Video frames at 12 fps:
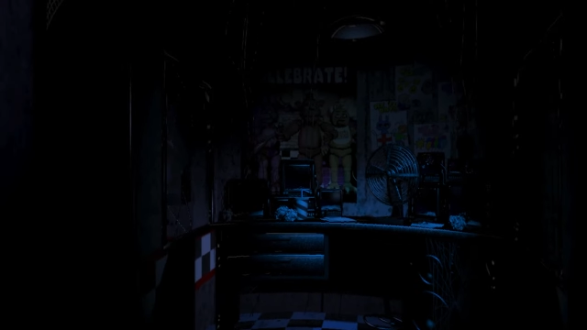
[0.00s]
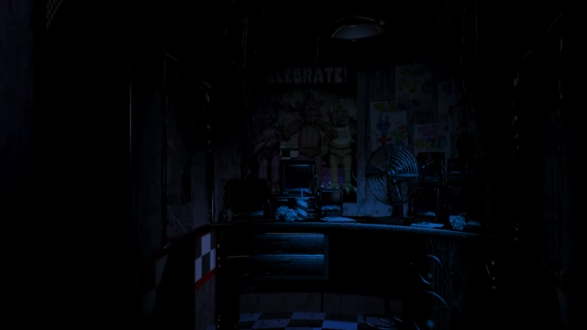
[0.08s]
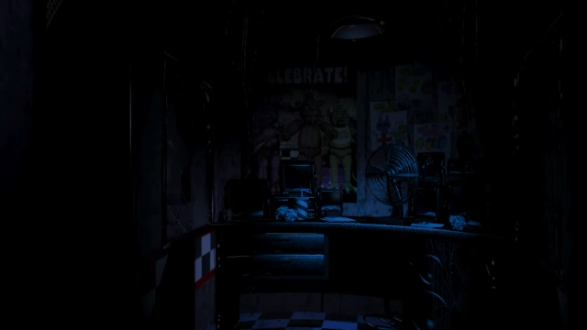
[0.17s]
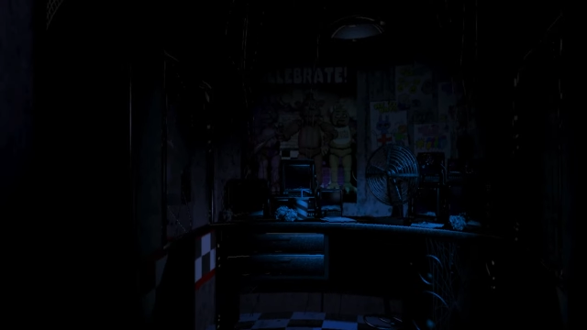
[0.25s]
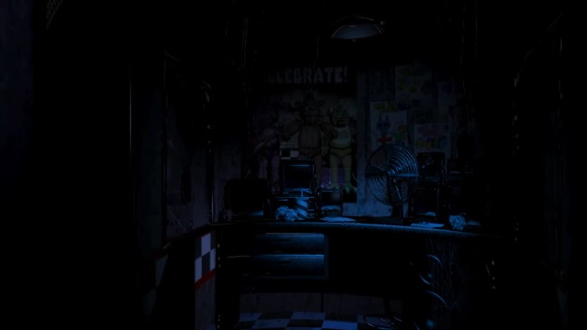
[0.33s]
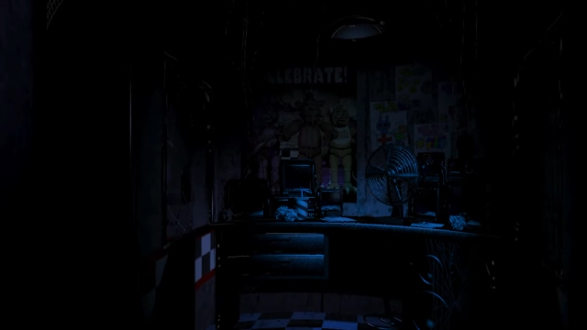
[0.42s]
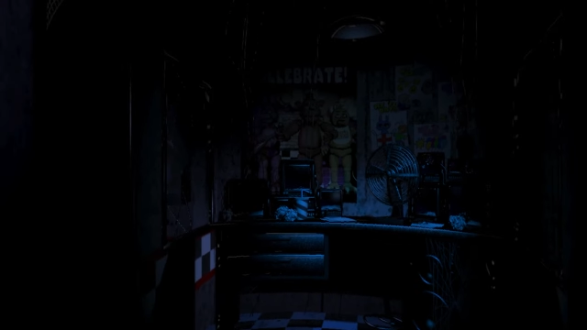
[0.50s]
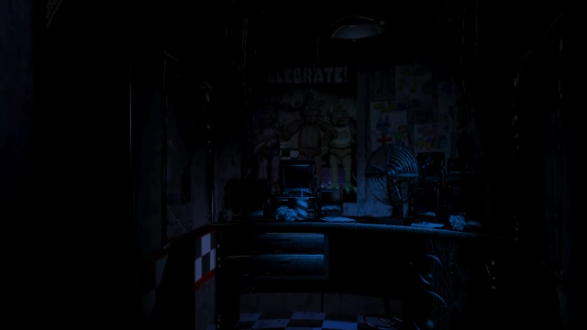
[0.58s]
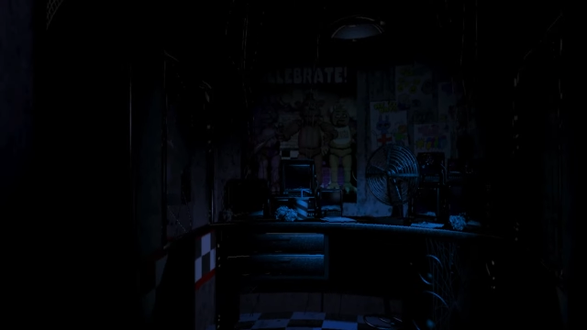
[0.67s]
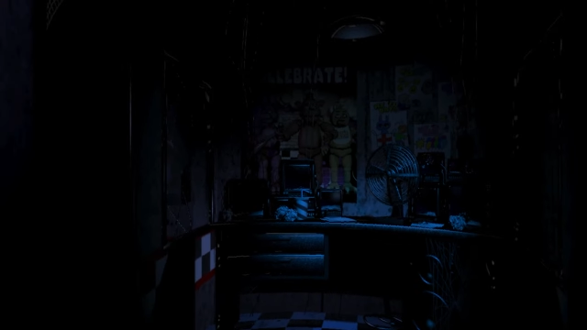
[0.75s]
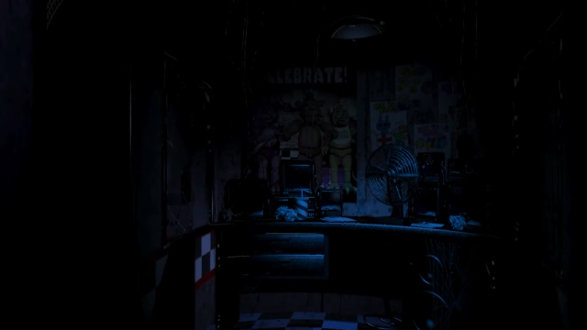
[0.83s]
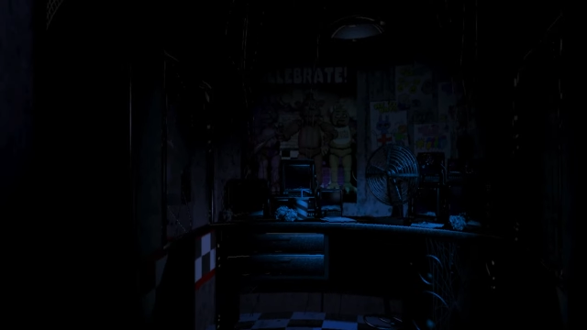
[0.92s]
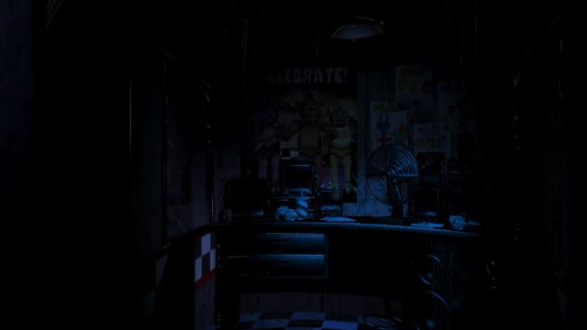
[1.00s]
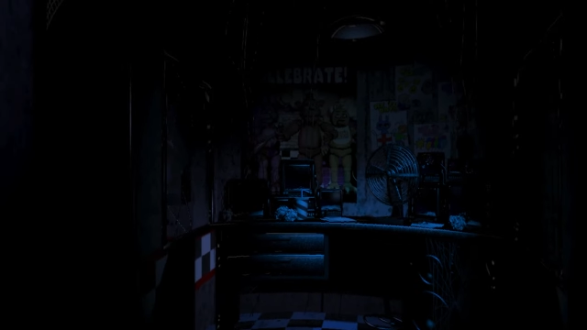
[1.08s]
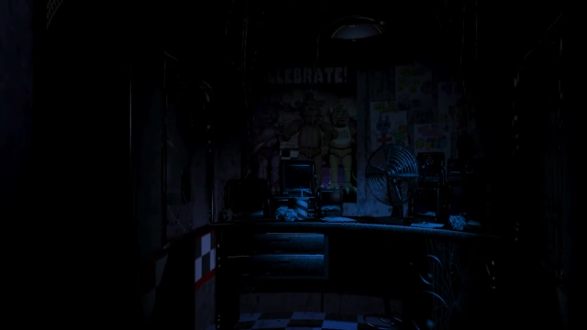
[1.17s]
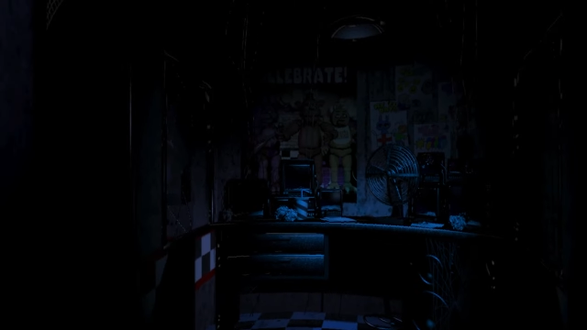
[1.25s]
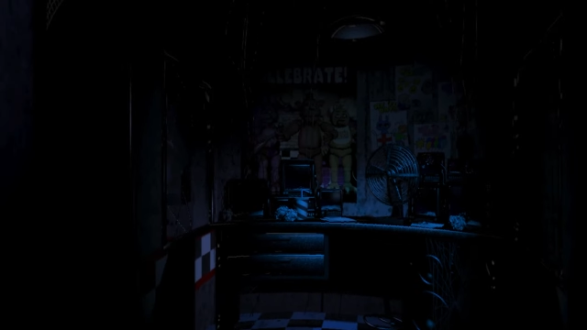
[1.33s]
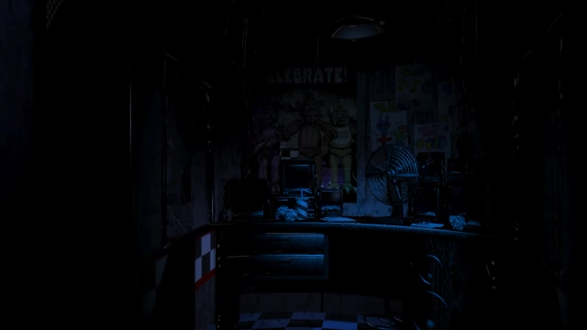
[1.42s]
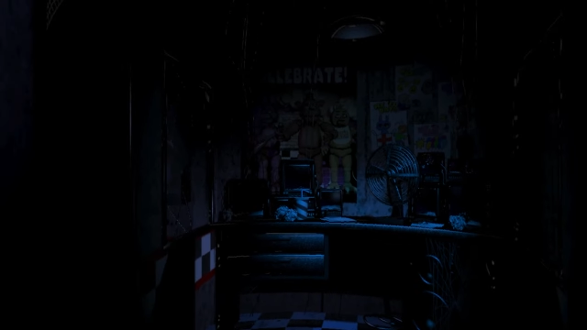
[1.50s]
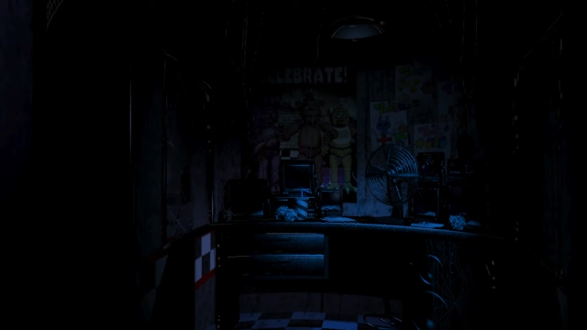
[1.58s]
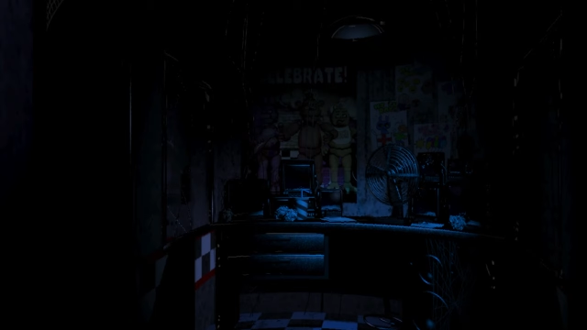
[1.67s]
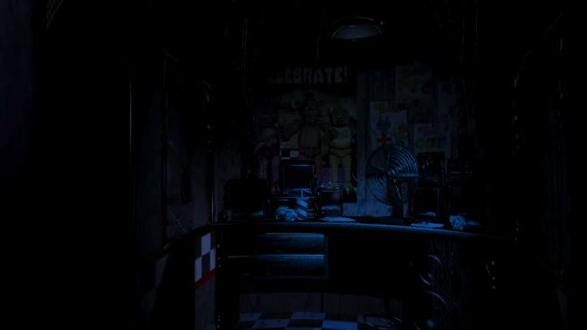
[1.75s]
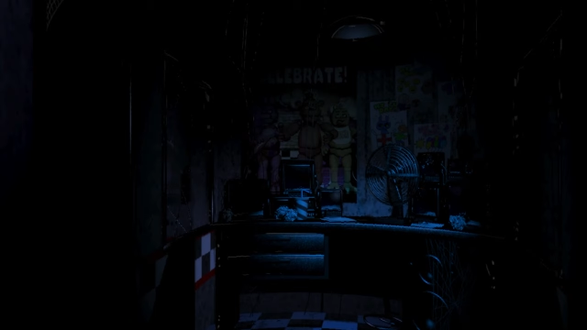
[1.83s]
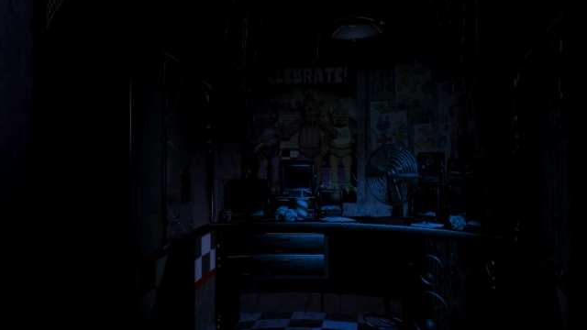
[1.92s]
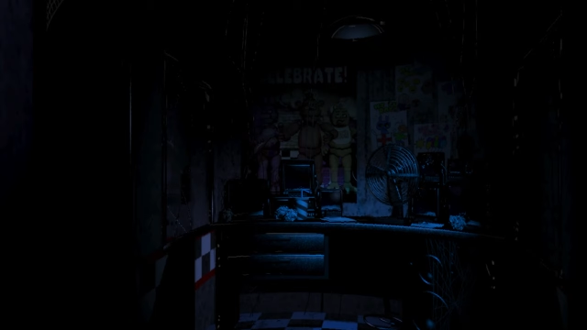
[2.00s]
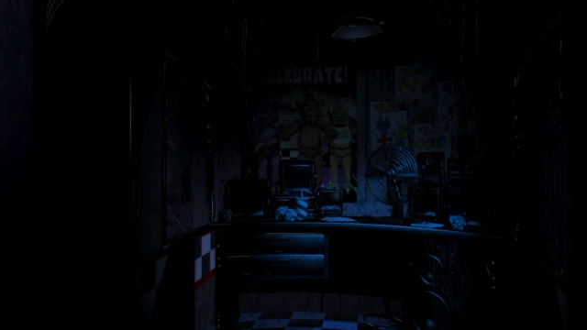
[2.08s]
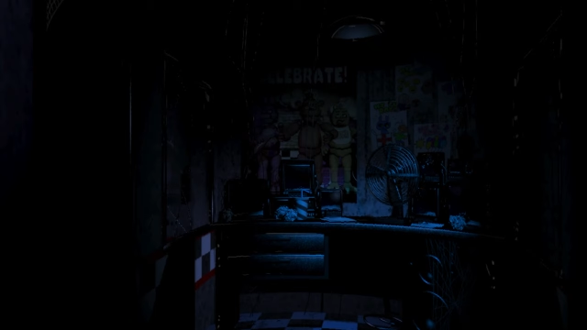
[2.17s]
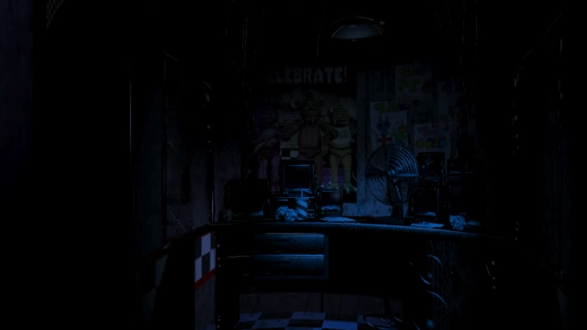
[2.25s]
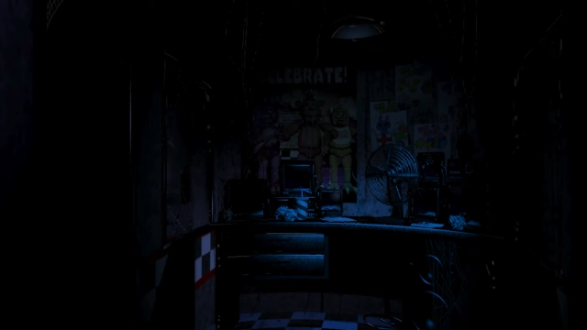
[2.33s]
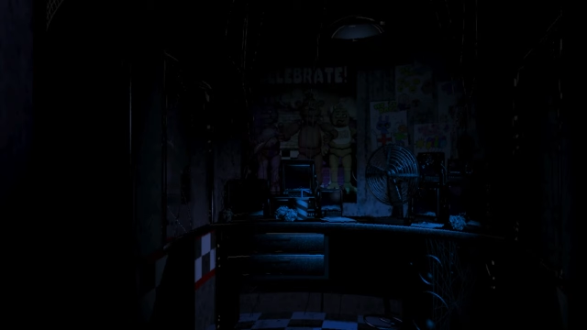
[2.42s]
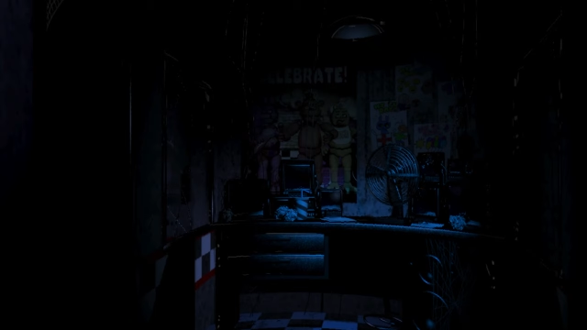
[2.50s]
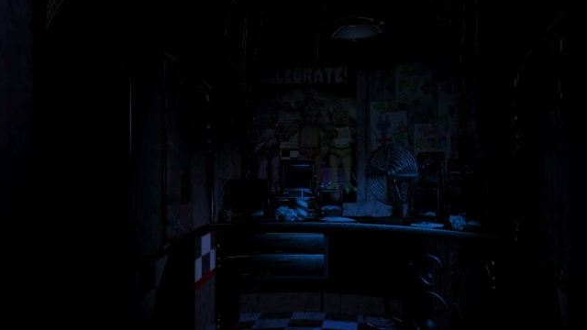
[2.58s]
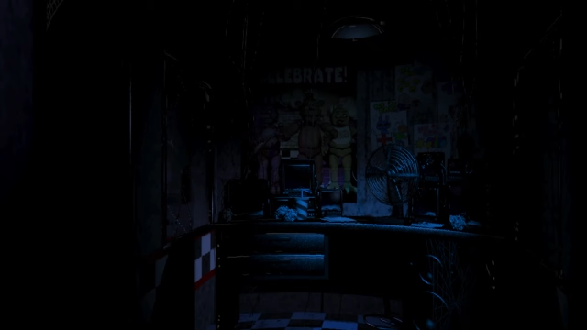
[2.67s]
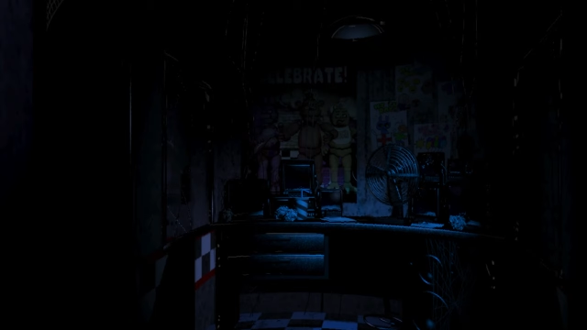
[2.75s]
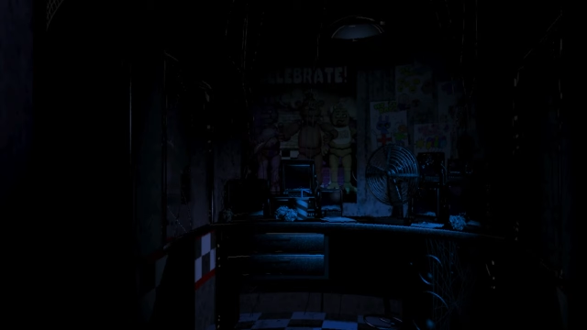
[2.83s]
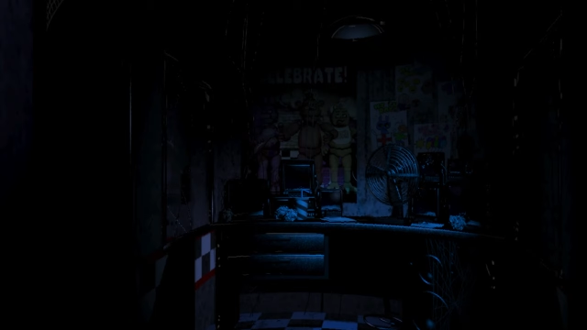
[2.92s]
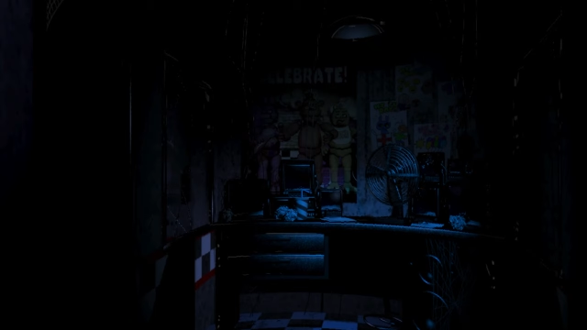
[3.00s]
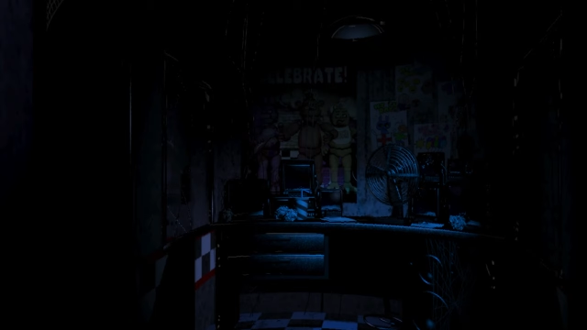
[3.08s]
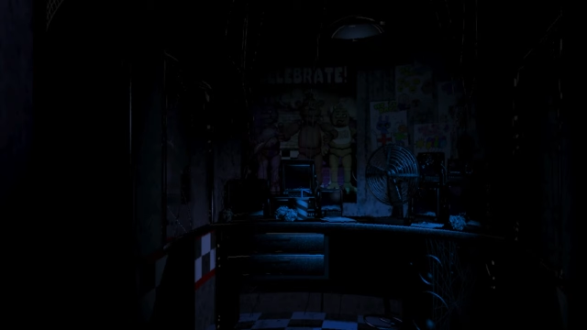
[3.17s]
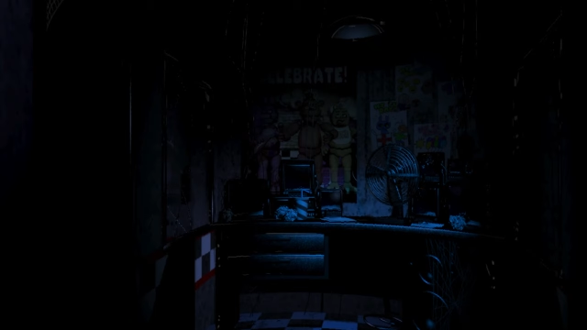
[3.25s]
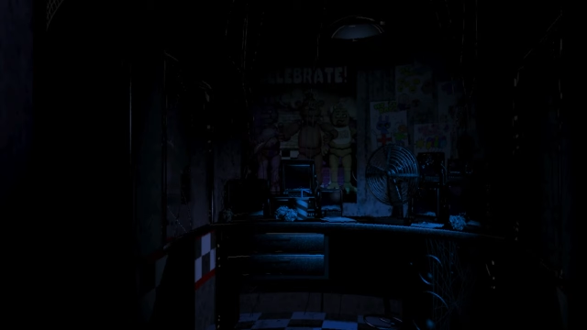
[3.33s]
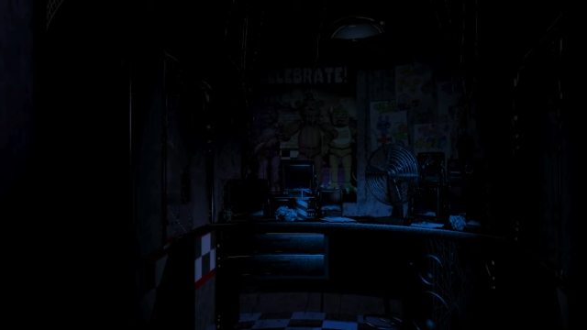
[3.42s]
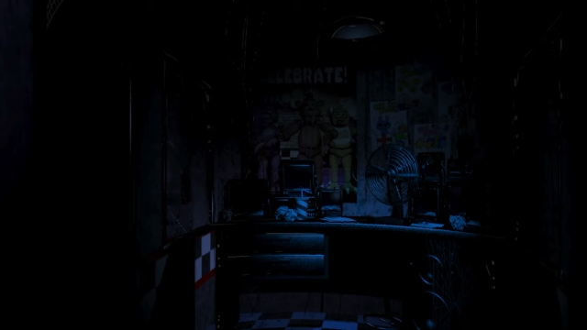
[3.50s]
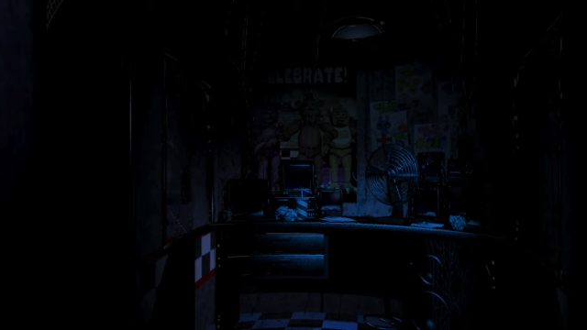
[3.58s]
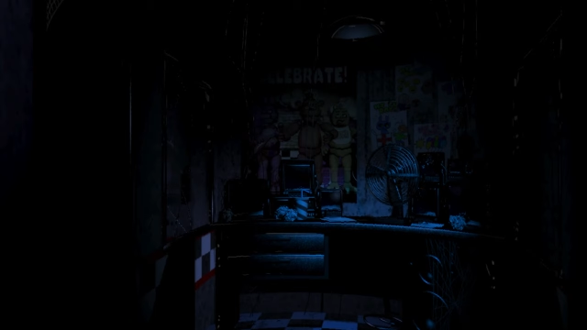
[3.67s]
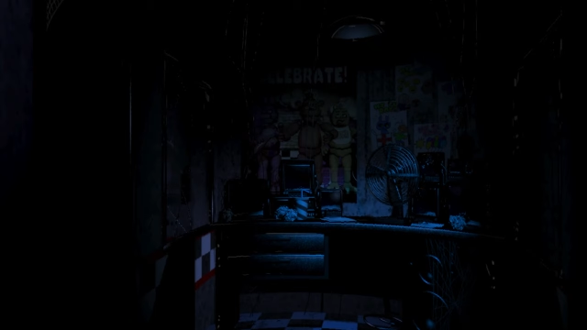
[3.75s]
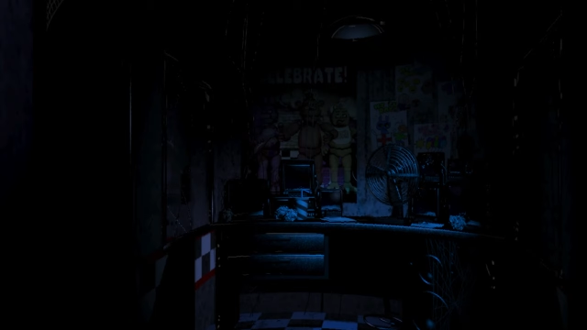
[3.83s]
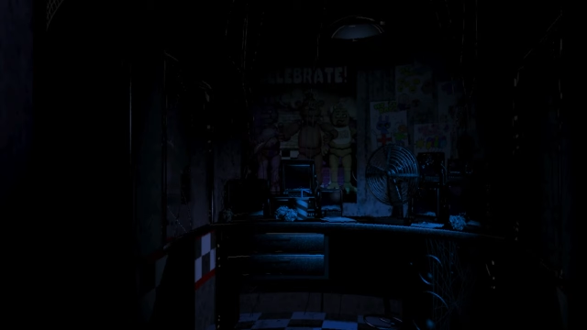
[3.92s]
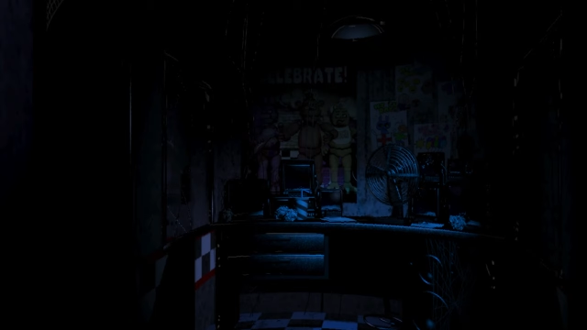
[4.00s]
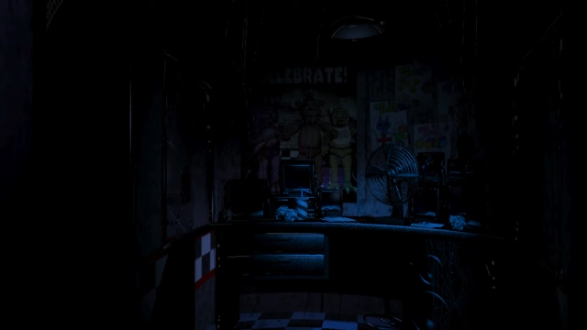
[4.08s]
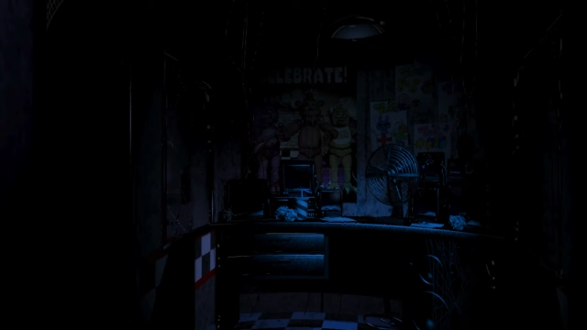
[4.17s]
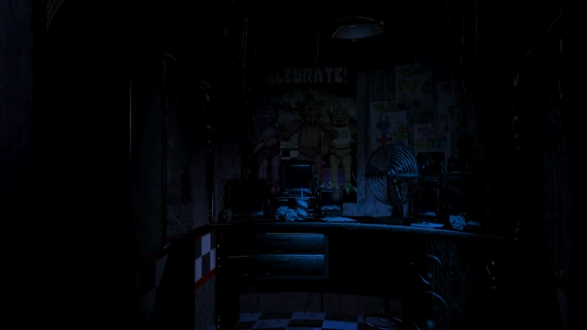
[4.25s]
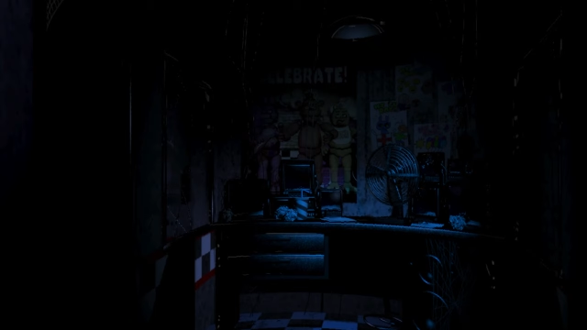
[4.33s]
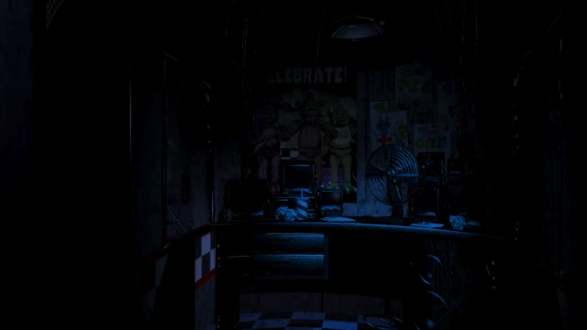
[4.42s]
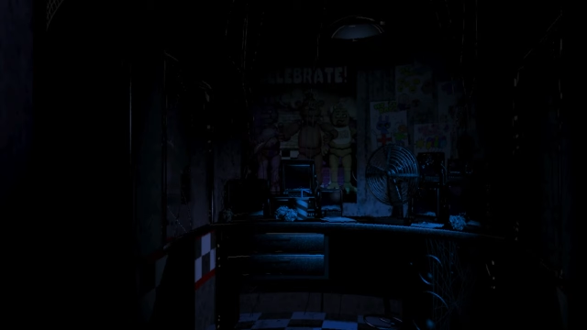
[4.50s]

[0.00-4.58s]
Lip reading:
[unreadable: no face in view]